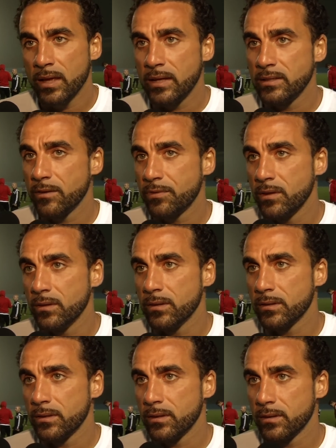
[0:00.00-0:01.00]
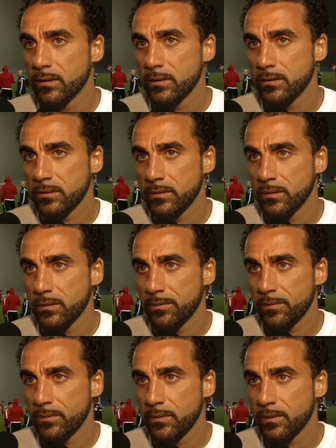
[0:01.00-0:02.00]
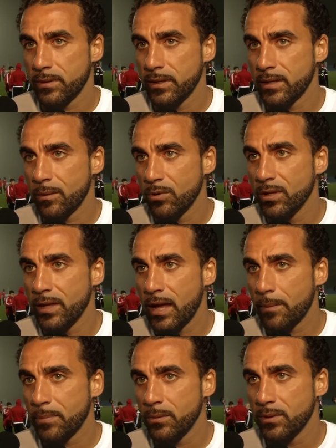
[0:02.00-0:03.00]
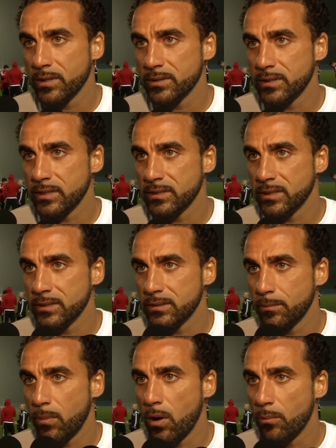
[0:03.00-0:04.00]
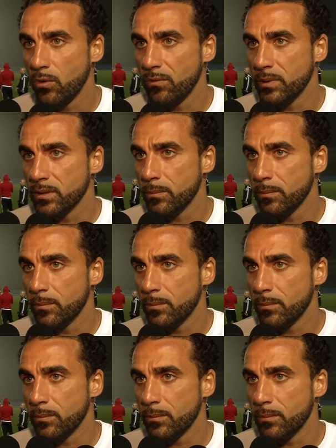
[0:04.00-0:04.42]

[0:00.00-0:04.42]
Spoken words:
Yeah, definitely. The thing that I'm really happy with is the ball movement,